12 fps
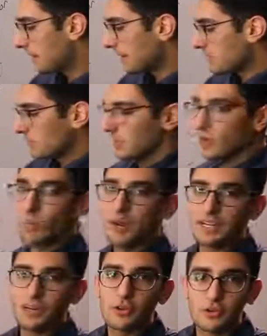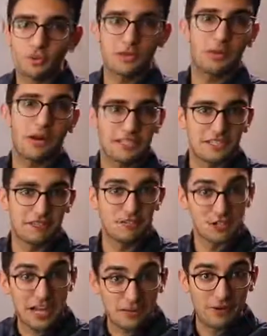because we don't want to go through the process of
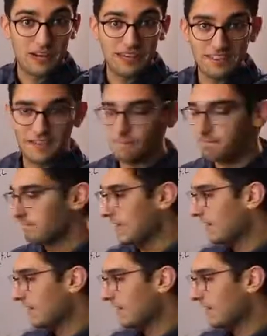generating them.